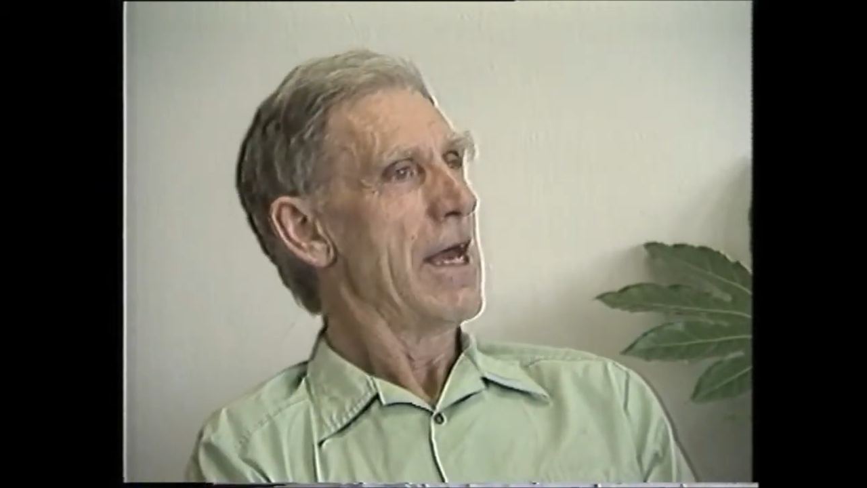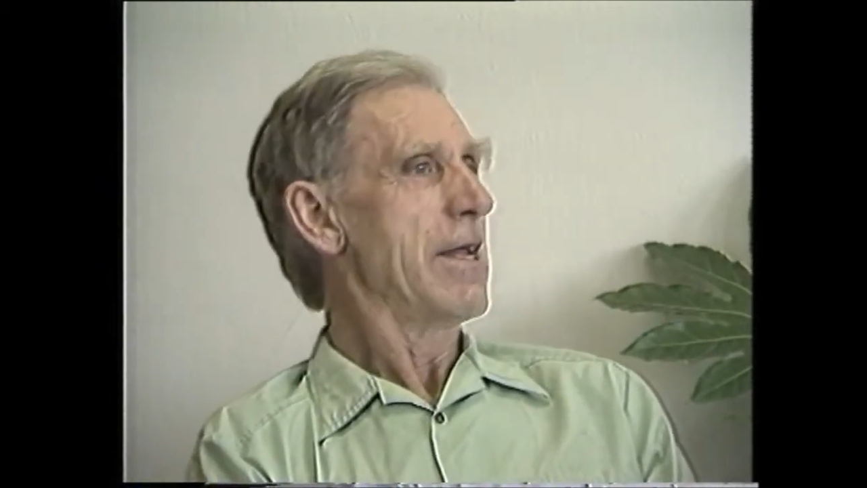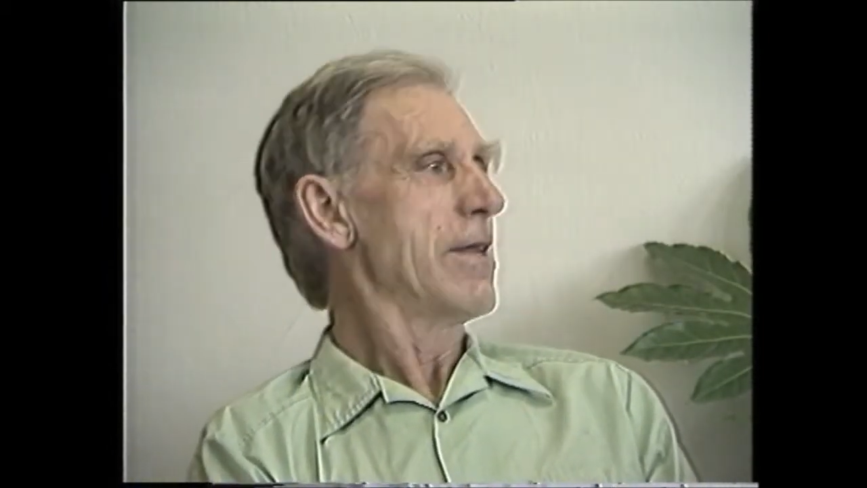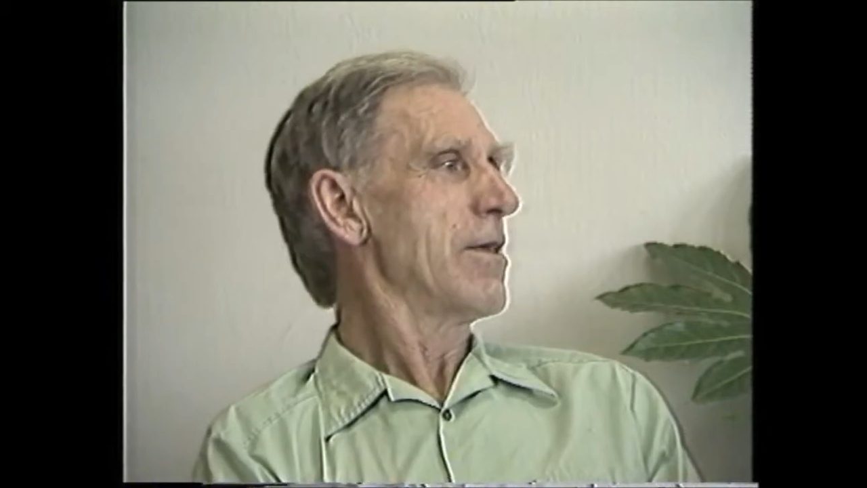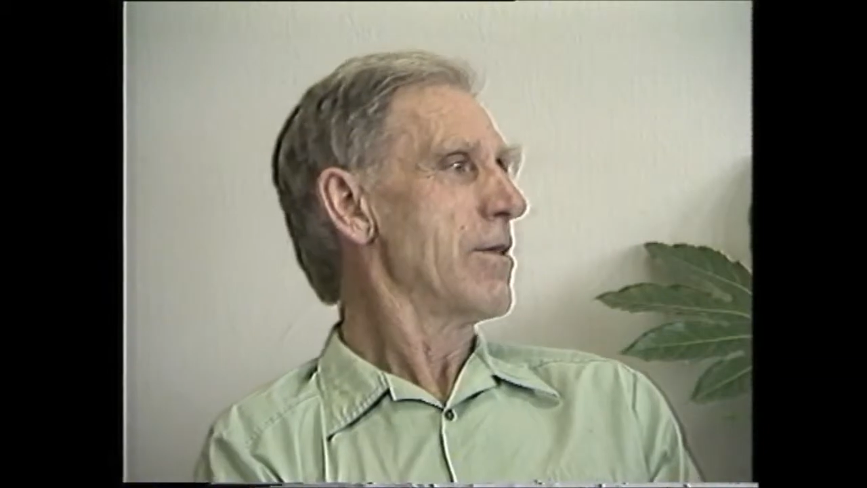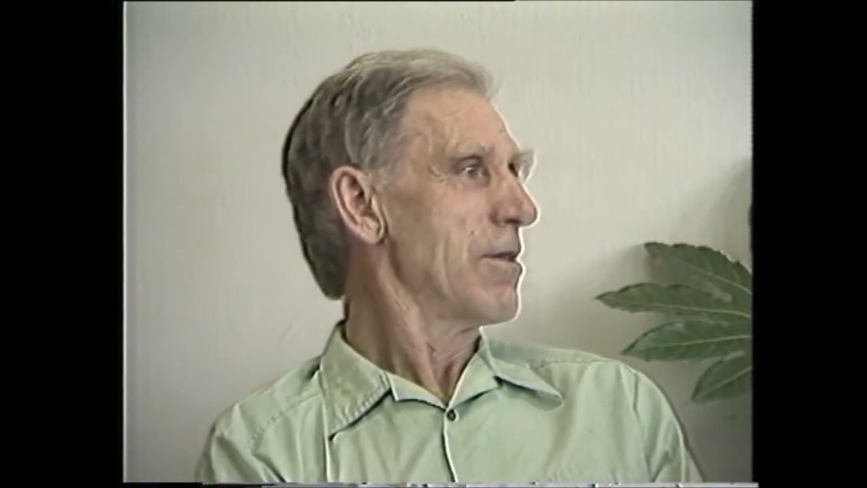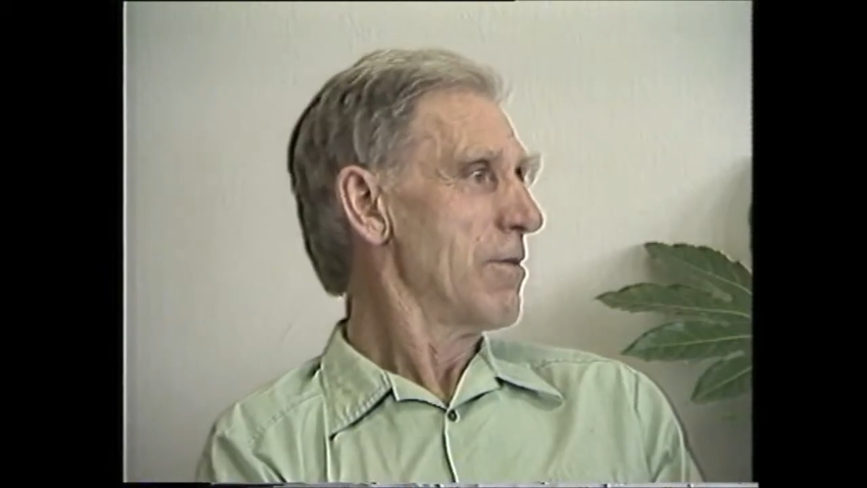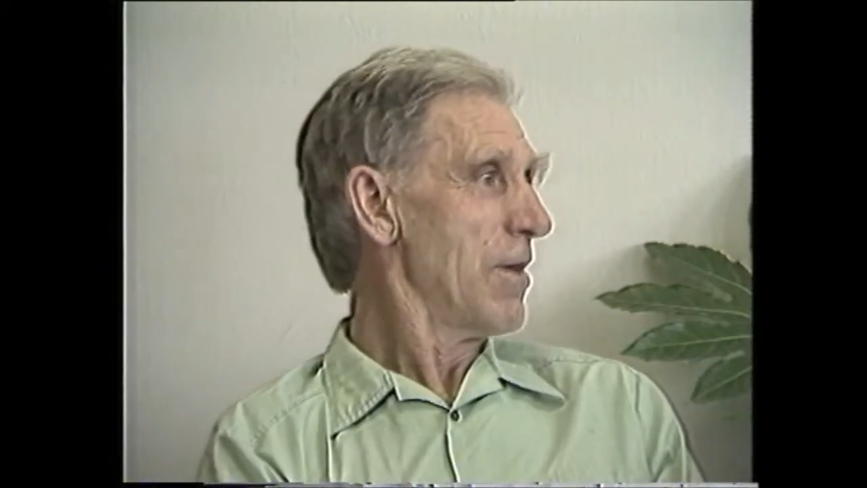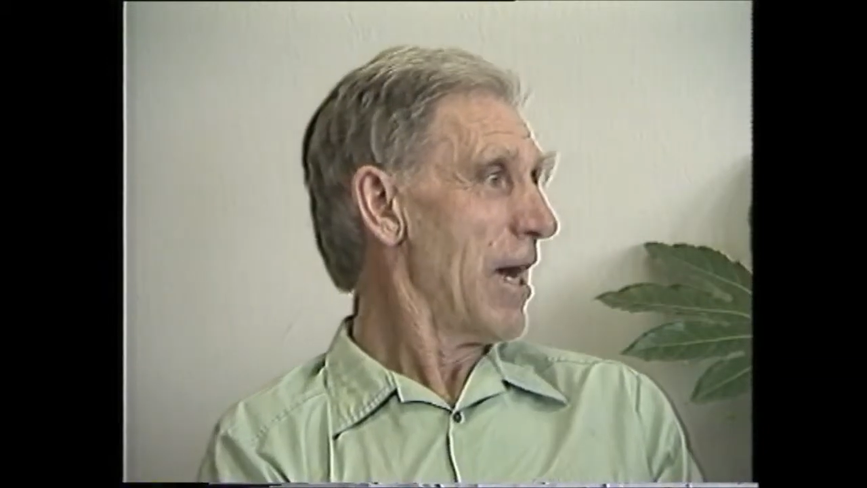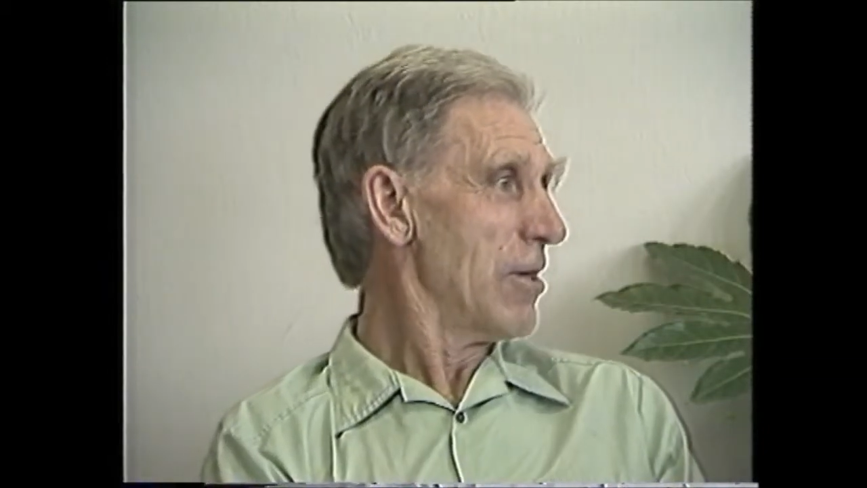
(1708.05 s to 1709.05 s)
edited
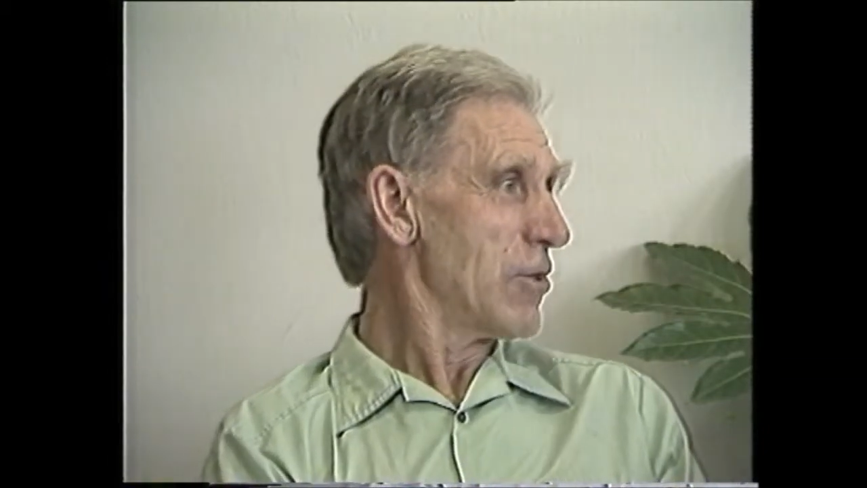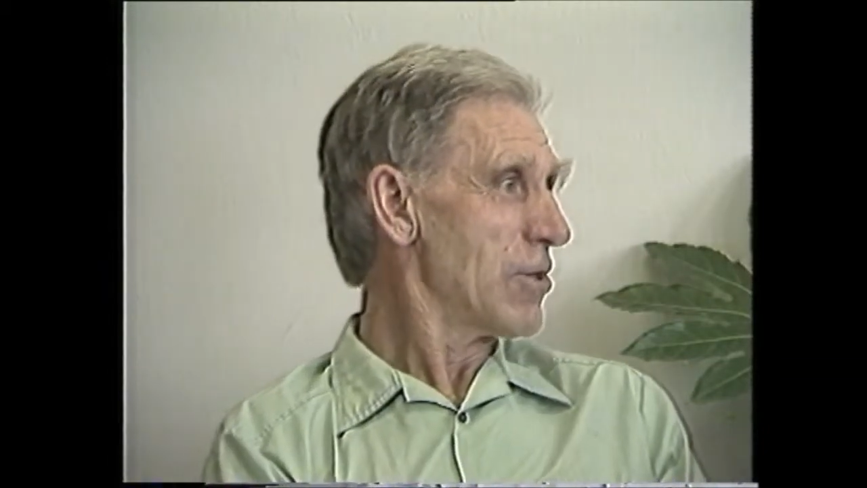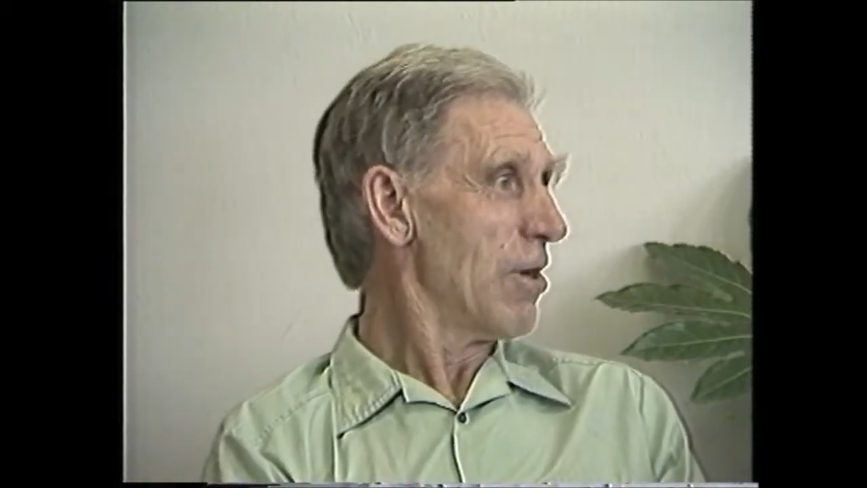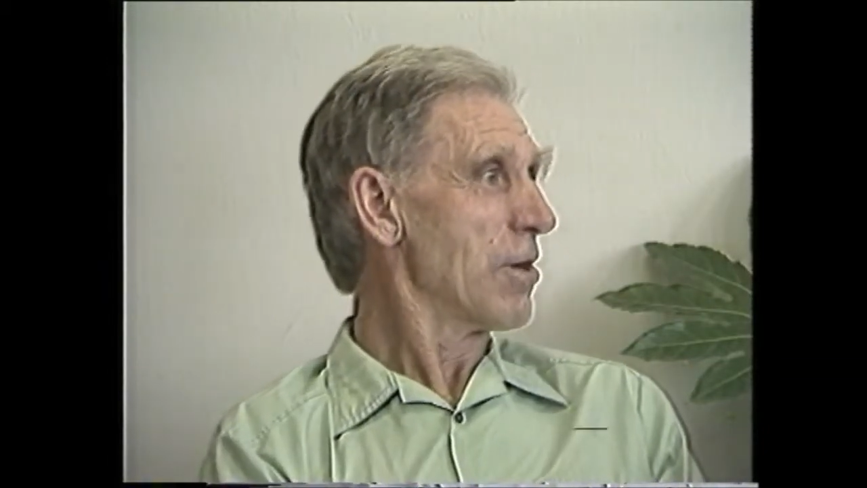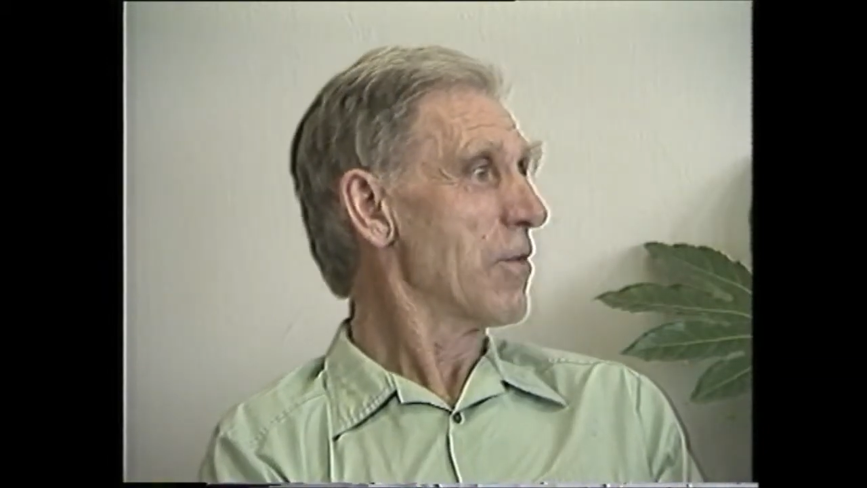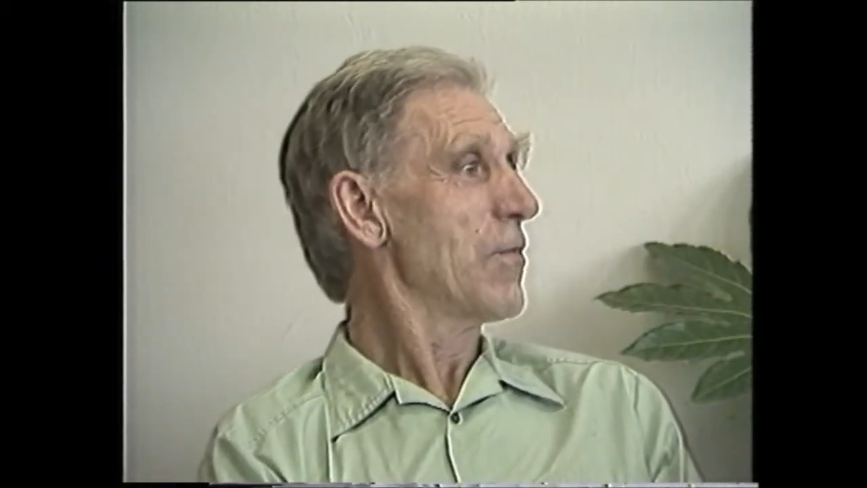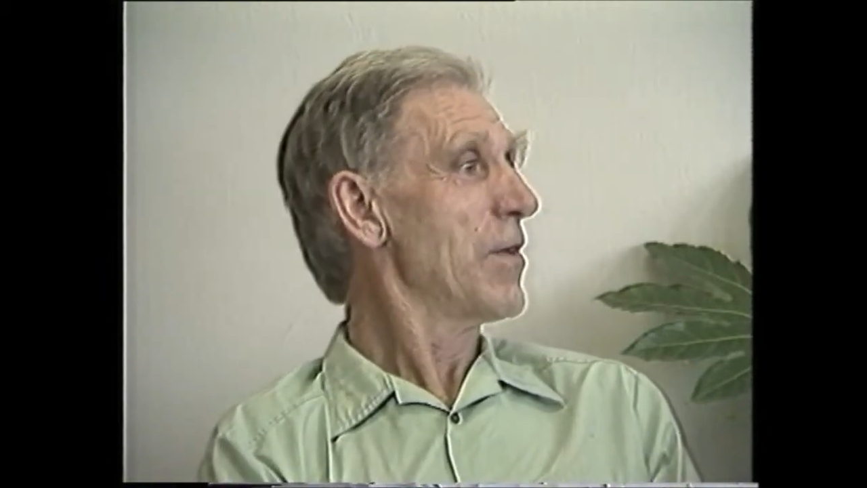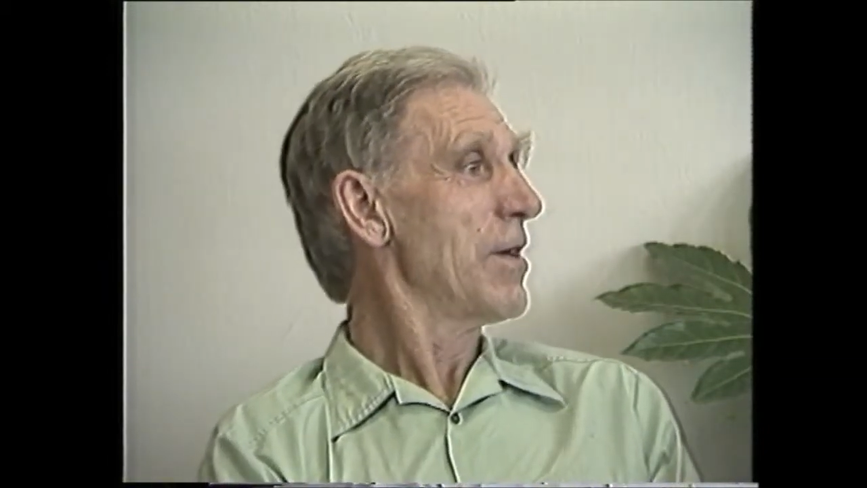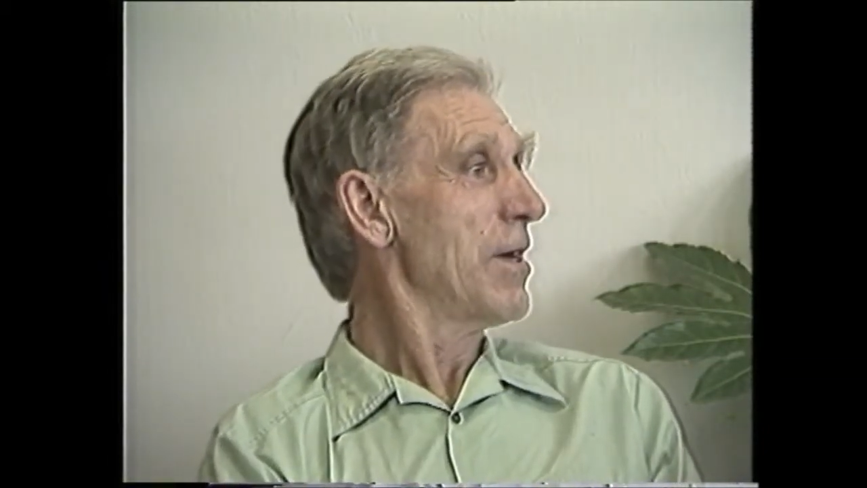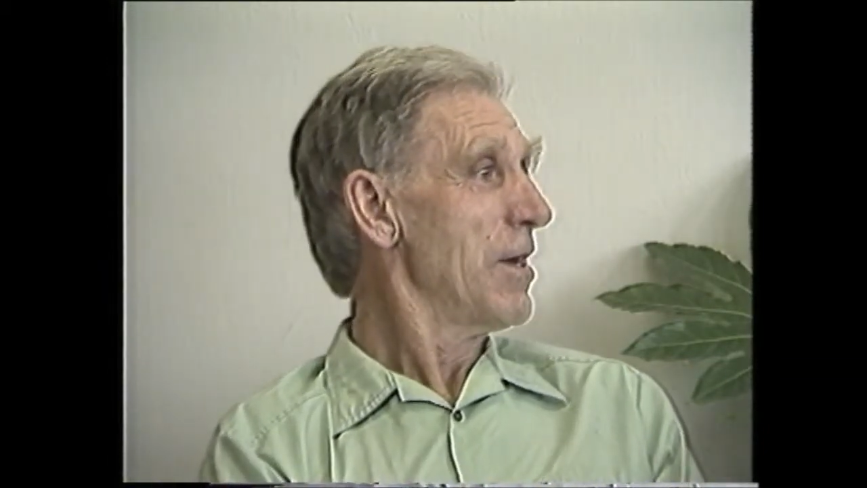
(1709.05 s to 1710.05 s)
Irish
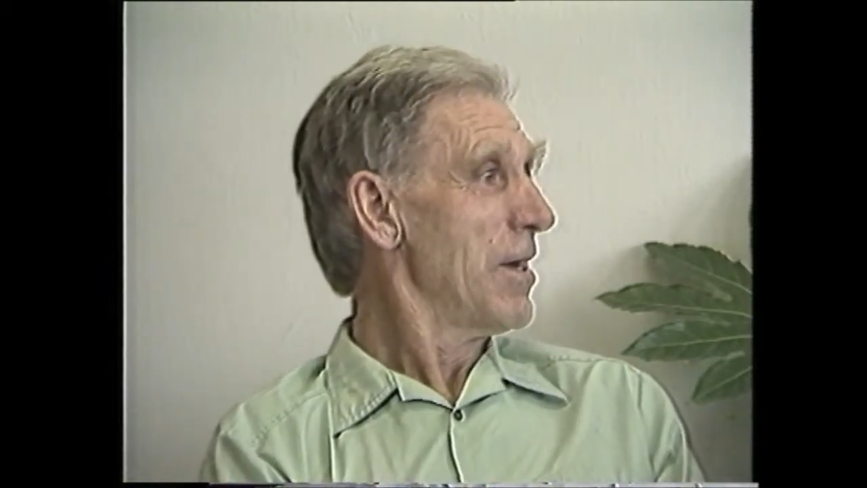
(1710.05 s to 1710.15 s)
geography,